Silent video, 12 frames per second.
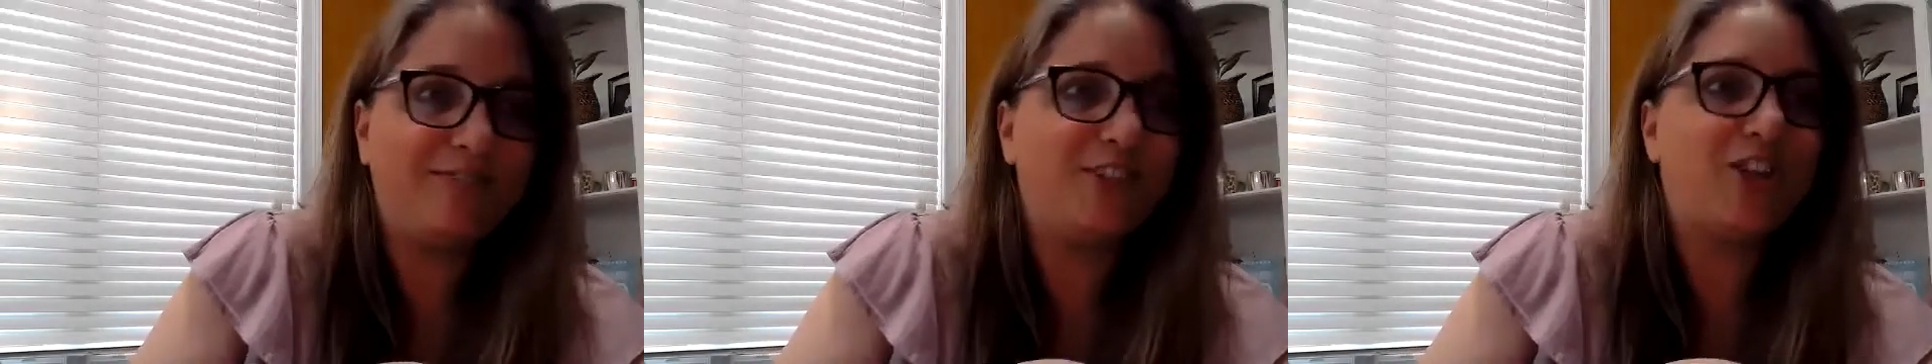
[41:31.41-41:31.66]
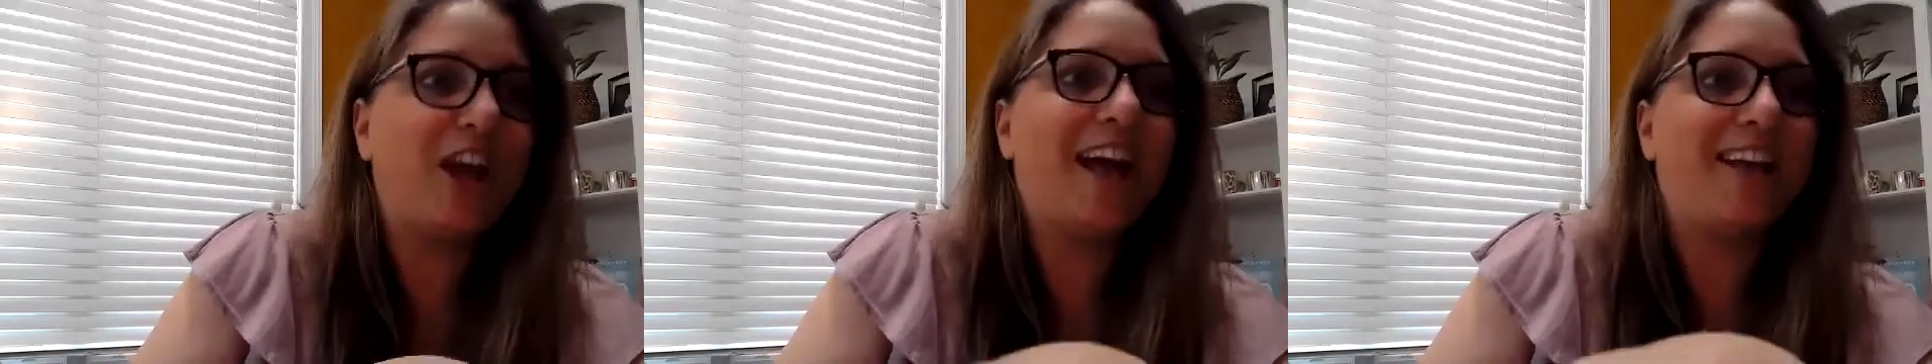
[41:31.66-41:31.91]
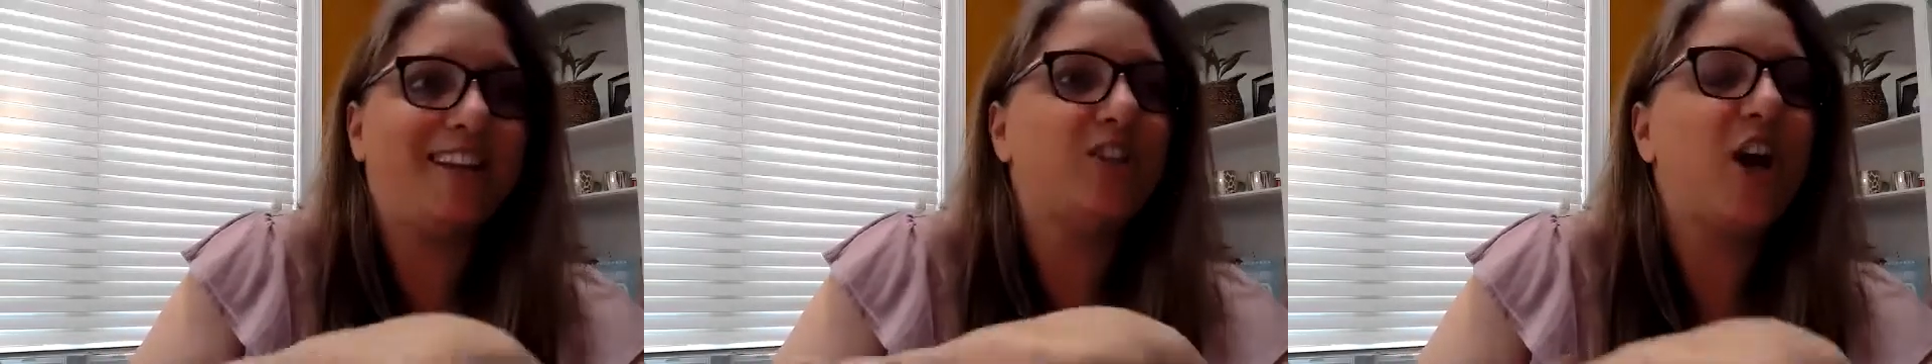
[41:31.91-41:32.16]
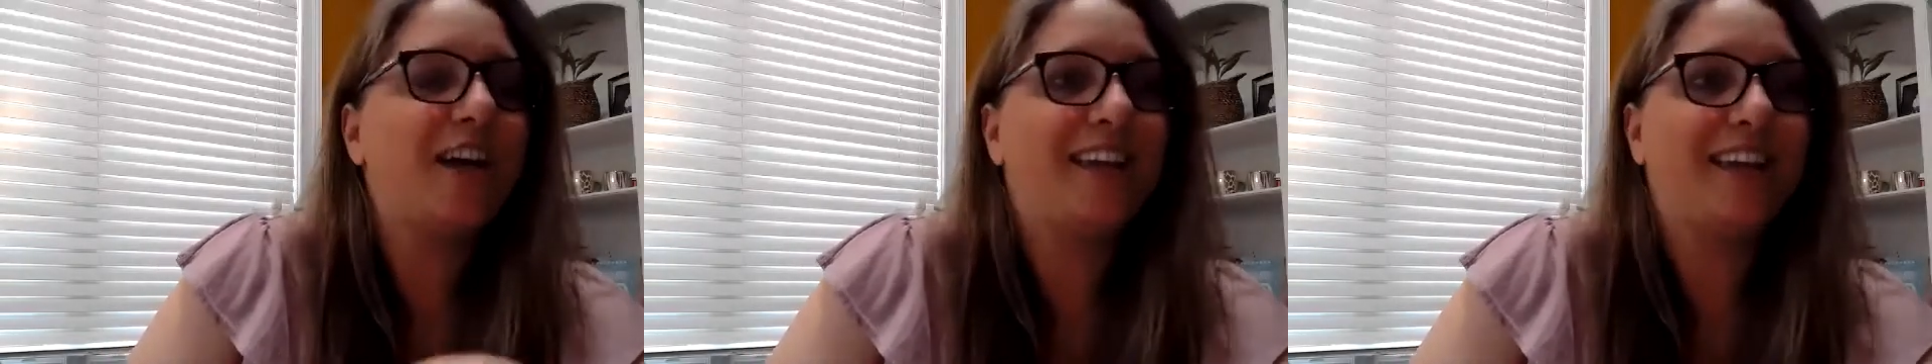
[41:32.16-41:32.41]
chat and
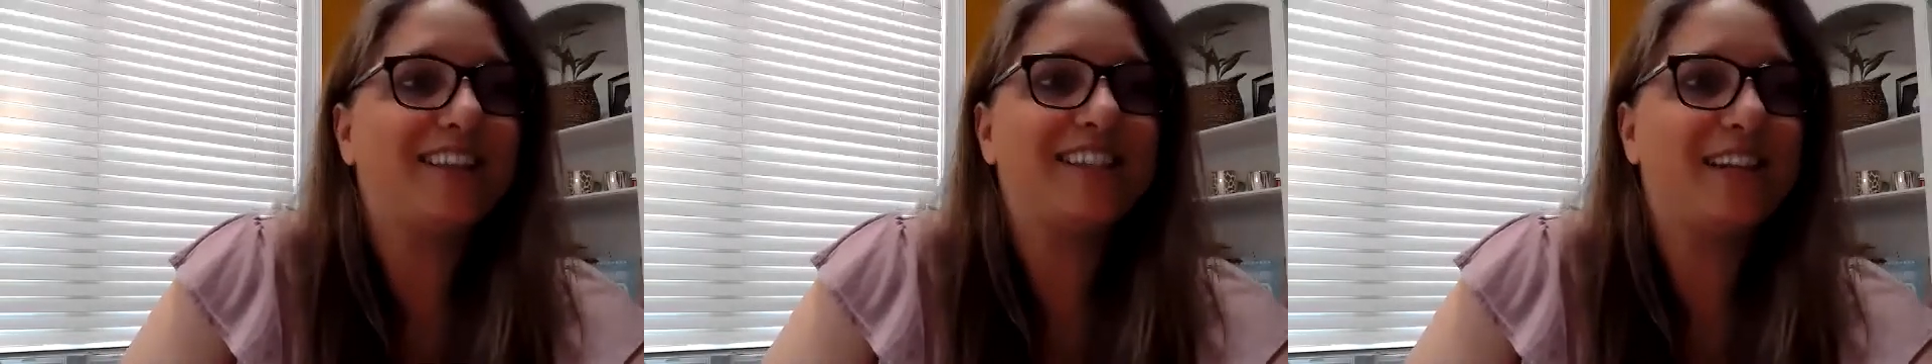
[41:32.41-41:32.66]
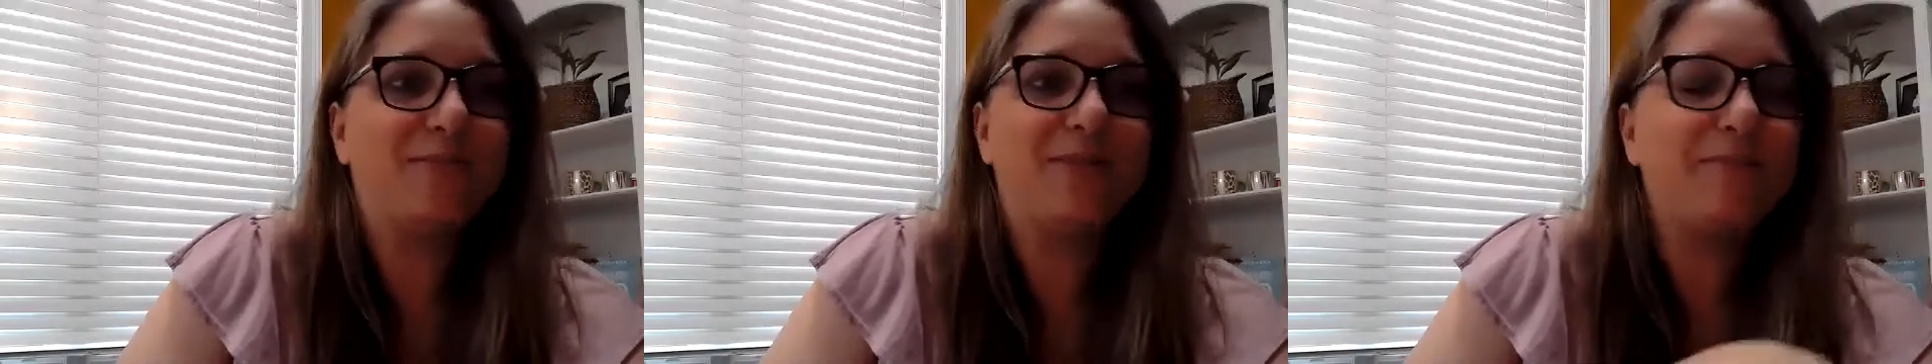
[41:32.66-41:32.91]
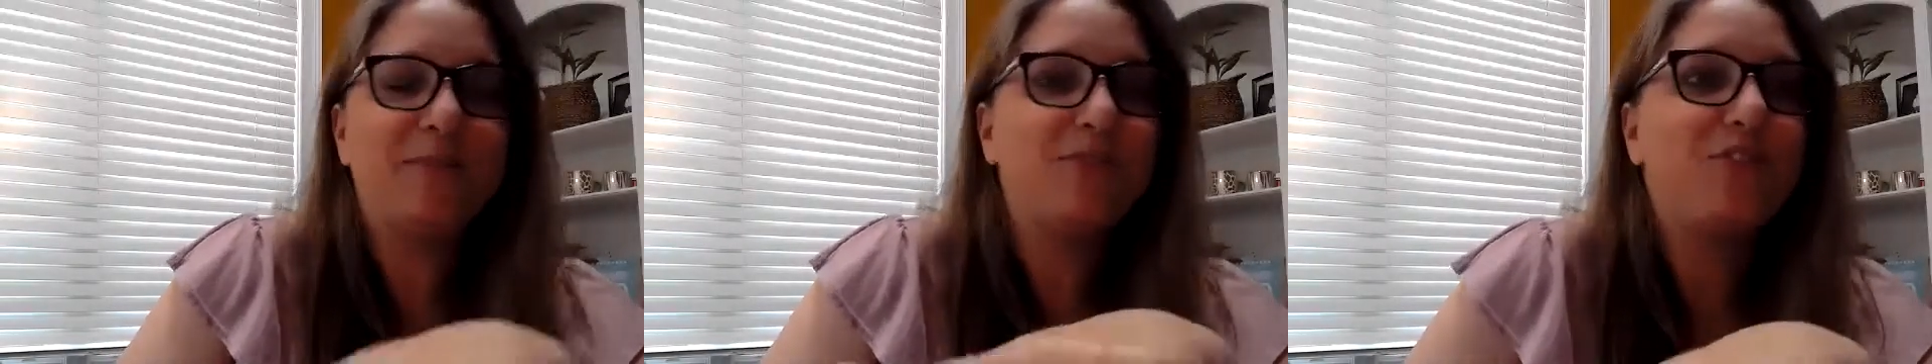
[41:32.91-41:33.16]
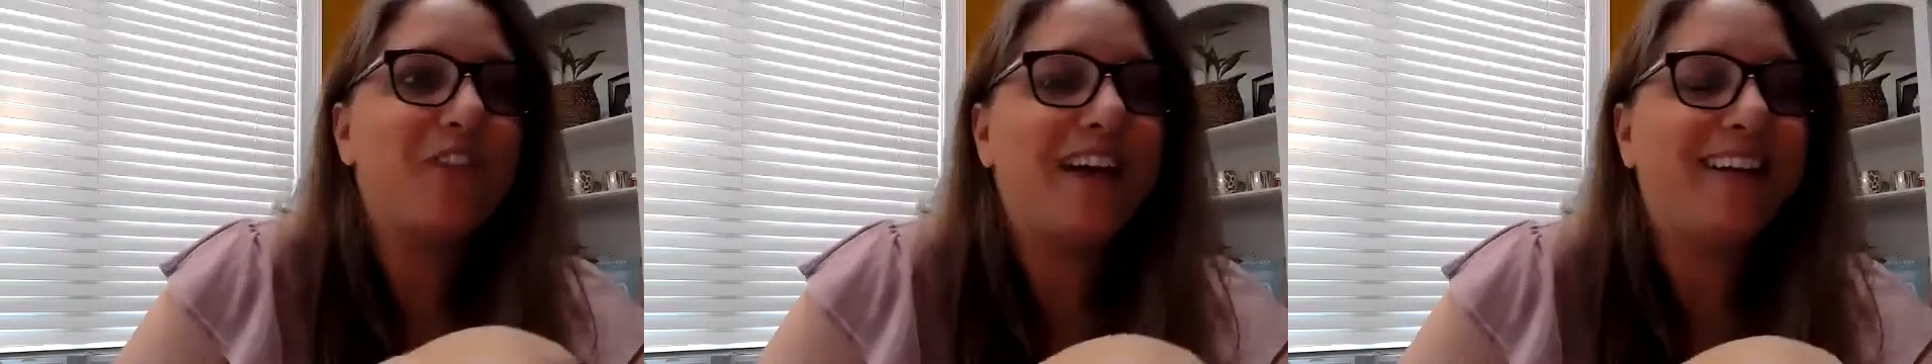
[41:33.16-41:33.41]
talking at the same time. Don't
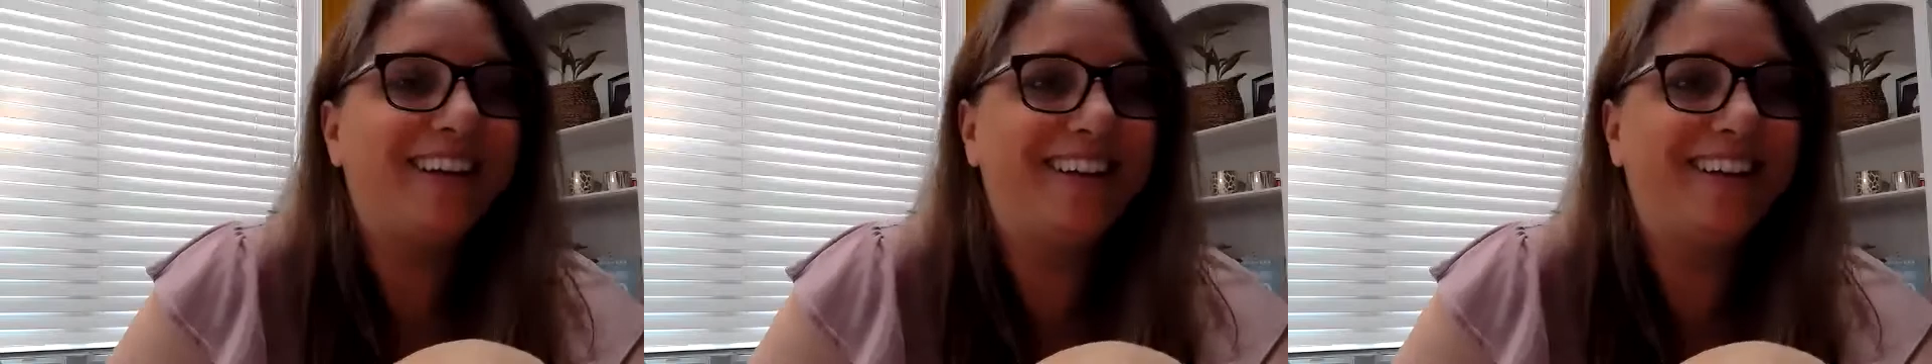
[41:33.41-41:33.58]
do that.